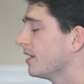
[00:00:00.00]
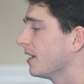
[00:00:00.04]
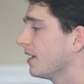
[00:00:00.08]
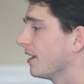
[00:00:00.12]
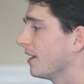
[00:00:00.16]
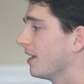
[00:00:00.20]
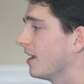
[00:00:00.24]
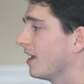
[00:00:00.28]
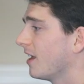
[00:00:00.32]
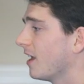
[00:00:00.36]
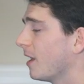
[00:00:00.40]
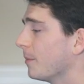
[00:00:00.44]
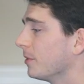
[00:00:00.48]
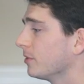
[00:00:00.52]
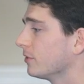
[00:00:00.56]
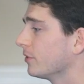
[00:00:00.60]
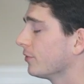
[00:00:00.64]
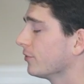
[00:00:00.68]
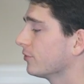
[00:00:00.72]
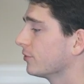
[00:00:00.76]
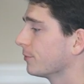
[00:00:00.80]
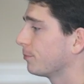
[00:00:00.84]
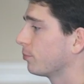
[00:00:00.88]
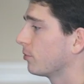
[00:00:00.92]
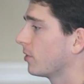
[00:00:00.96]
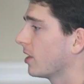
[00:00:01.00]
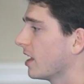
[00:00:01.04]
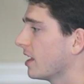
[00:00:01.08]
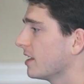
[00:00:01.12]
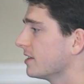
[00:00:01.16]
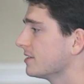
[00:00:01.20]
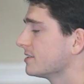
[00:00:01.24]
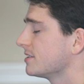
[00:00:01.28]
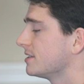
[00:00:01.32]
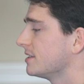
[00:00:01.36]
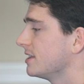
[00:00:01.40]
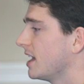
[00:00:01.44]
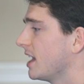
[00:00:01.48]
I'm a little
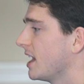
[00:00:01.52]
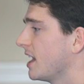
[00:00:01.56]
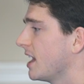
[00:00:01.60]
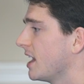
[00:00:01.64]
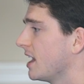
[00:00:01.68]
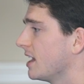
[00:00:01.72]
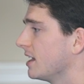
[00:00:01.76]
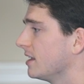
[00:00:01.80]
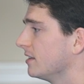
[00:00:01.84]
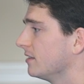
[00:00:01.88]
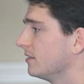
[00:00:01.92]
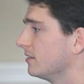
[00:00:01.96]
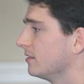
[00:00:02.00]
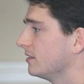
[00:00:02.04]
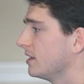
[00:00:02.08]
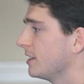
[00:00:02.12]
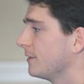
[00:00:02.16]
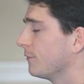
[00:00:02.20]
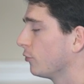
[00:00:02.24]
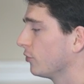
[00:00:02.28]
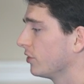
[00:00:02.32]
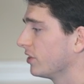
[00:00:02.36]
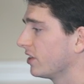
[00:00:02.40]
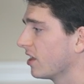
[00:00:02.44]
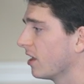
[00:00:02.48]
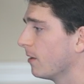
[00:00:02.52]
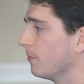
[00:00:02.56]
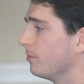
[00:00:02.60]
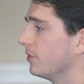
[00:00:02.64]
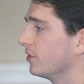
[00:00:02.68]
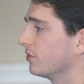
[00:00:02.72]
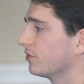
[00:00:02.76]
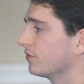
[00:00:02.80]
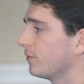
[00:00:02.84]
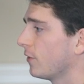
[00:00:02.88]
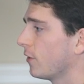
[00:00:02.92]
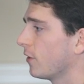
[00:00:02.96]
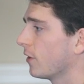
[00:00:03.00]
surprised that they've only come
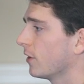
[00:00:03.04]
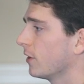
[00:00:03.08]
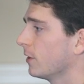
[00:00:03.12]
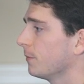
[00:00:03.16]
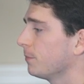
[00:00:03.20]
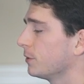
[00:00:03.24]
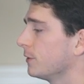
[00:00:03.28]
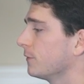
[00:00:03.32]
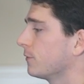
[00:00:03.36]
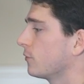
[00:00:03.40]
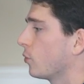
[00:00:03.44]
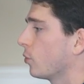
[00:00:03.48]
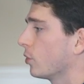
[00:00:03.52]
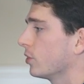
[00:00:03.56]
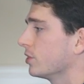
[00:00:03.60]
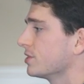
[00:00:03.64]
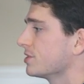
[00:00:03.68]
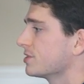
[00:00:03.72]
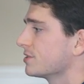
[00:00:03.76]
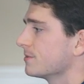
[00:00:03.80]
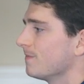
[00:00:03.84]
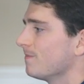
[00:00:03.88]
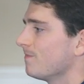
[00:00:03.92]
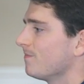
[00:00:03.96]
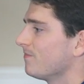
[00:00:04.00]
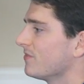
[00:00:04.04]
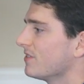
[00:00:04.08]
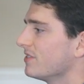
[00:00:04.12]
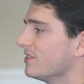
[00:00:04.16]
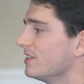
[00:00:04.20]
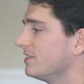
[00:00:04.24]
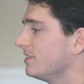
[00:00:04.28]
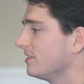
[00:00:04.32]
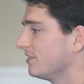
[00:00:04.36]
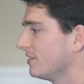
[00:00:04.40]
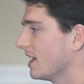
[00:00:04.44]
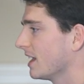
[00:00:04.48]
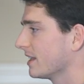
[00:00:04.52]
this far, but of course,
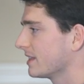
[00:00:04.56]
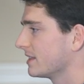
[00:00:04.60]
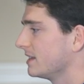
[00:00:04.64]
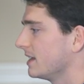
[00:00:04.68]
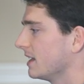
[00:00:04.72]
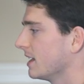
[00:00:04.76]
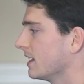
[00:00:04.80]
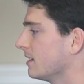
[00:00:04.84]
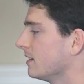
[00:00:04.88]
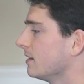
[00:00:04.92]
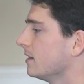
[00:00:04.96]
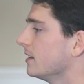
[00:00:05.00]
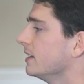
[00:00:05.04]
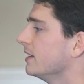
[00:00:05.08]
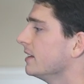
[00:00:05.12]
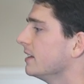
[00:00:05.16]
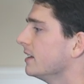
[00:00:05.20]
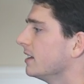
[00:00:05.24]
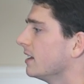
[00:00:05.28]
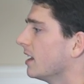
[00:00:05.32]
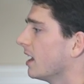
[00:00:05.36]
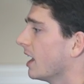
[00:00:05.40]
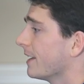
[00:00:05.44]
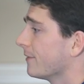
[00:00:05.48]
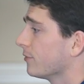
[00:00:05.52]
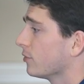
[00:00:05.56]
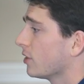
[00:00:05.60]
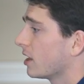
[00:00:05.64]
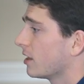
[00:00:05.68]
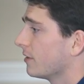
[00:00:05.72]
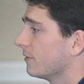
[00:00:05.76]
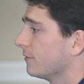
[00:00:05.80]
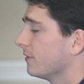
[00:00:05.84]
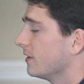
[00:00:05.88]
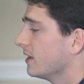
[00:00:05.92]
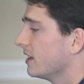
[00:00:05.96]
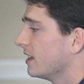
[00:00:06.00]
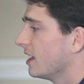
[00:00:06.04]
this is not the end. I have a lot
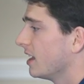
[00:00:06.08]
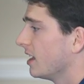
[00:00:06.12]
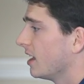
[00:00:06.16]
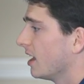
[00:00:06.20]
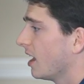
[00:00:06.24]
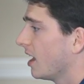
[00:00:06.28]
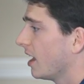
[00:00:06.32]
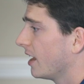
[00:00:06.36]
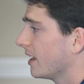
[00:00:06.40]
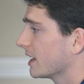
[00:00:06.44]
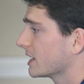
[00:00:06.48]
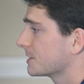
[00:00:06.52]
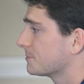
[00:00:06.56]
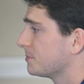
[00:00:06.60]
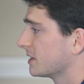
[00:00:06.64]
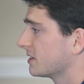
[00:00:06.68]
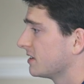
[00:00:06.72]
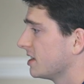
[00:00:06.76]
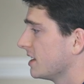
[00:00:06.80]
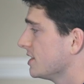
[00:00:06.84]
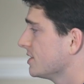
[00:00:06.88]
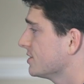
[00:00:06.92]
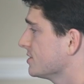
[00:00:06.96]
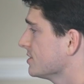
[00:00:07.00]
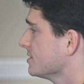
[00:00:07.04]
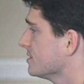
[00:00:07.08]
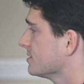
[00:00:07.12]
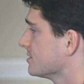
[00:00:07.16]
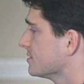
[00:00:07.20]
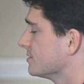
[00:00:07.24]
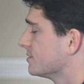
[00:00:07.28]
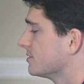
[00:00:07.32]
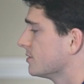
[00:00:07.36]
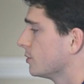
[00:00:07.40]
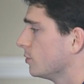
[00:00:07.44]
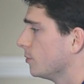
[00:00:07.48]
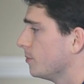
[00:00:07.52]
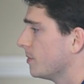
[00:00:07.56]
of high expectations and
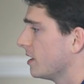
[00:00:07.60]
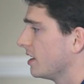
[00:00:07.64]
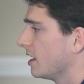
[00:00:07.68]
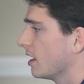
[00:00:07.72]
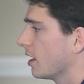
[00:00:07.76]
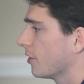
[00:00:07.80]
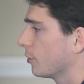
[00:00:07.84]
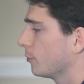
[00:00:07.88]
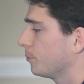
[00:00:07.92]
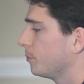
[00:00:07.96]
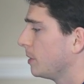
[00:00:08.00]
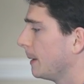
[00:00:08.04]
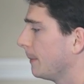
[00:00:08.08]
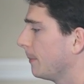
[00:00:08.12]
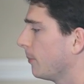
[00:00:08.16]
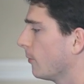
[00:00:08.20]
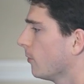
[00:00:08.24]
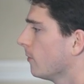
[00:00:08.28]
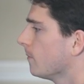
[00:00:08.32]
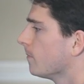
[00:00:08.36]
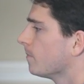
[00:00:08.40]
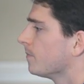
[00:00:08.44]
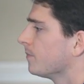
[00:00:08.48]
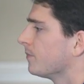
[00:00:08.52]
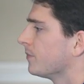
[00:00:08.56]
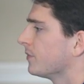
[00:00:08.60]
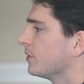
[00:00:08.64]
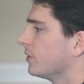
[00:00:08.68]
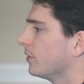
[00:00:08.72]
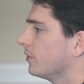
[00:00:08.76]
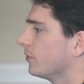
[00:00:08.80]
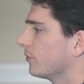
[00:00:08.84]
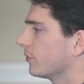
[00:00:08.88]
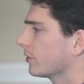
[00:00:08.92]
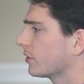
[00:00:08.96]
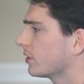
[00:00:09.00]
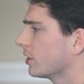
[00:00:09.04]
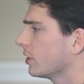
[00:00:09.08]
so do many other people.
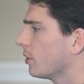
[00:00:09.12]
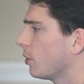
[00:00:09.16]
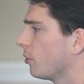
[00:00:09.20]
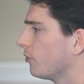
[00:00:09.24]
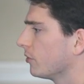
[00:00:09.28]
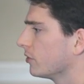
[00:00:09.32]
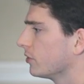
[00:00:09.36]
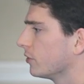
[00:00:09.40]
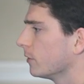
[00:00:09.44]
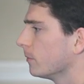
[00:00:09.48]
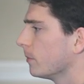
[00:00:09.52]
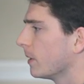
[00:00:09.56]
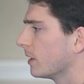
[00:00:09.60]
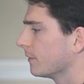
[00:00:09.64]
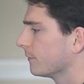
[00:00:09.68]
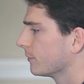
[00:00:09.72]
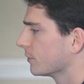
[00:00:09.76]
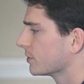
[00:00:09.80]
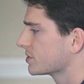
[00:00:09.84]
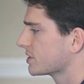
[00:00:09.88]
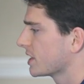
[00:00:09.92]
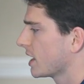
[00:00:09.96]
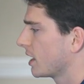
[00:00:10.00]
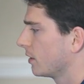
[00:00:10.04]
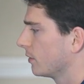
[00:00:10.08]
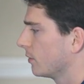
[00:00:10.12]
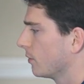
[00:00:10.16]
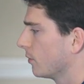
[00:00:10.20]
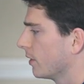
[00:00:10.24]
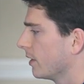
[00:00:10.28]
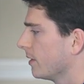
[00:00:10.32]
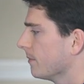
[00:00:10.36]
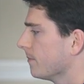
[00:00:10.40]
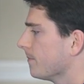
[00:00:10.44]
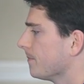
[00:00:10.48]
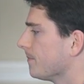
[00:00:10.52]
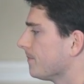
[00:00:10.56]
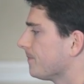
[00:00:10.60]
So they're gonna go in the good metaverse
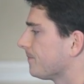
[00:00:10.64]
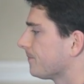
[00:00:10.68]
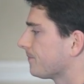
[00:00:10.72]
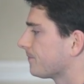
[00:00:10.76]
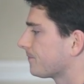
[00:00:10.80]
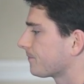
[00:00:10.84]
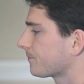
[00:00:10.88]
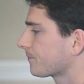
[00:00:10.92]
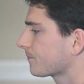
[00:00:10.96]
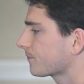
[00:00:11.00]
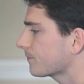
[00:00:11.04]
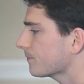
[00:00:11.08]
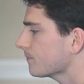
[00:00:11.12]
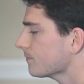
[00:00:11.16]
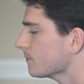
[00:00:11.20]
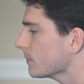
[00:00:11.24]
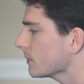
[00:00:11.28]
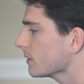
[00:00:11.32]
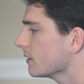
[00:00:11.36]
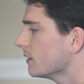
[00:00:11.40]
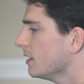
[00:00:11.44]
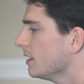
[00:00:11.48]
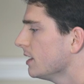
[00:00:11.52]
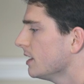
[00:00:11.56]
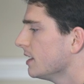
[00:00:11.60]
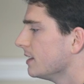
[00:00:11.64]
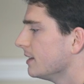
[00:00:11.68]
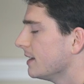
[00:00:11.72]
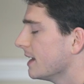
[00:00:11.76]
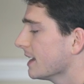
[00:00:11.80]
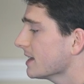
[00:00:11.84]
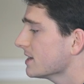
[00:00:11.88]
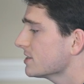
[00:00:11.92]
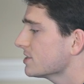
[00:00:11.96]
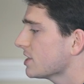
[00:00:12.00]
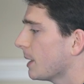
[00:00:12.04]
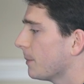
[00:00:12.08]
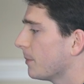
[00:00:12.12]
category.
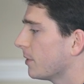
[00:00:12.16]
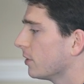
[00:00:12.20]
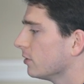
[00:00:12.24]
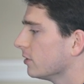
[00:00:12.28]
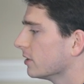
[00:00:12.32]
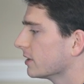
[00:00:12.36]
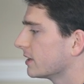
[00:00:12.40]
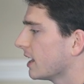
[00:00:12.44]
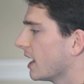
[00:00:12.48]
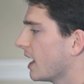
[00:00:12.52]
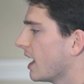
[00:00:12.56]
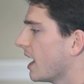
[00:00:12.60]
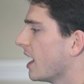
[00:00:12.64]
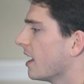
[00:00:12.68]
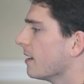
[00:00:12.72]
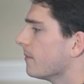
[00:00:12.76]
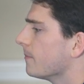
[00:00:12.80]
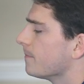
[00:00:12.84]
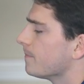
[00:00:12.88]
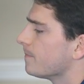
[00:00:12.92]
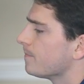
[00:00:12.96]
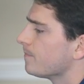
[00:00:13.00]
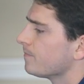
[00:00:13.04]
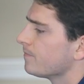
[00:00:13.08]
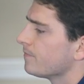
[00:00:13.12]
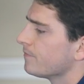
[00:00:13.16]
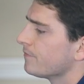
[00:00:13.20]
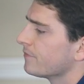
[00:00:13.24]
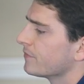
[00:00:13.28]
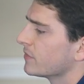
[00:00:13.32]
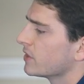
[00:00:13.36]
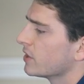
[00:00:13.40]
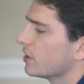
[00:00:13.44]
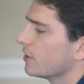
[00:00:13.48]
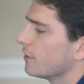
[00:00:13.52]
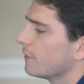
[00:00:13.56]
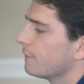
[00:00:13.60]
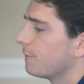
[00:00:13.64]
Next, I'm gonna look at
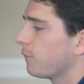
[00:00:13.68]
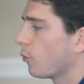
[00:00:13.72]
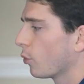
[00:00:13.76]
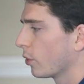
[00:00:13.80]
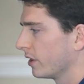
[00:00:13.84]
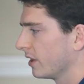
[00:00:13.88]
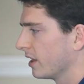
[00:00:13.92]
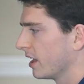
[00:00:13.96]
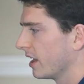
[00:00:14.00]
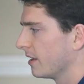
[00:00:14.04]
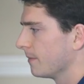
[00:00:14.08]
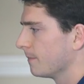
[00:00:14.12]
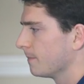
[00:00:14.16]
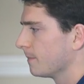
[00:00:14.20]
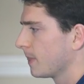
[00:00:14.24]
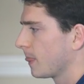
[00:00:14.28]
Fortnite.